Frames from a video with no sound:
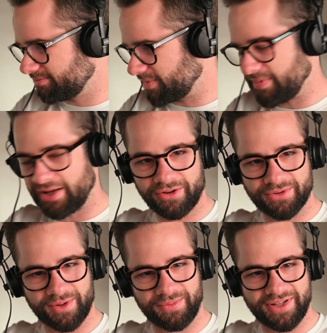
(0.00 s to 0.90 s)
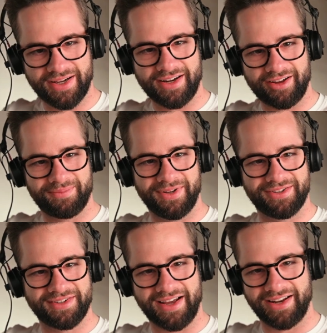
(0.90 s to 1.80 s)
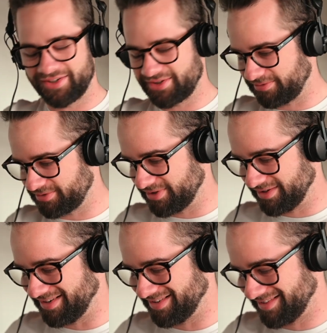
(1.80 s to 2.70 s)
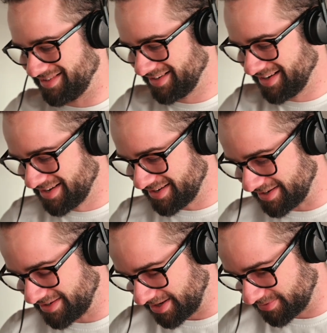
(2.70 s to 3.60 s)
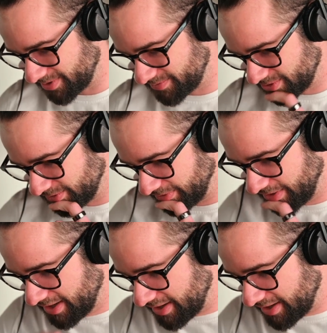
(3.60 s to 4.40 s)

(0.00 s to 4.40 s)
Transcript: Maybe I'll contribute that. I've been adding stuff to the TypeScript server.